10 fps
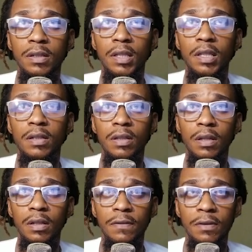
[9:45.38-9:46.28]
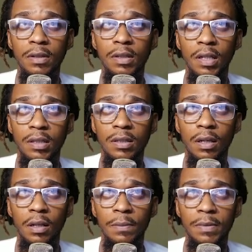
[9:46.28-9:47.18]
going to take you to the different
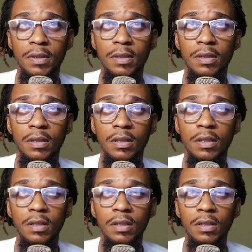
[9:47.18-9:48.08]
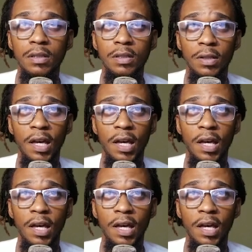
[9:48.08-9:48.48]
desktops so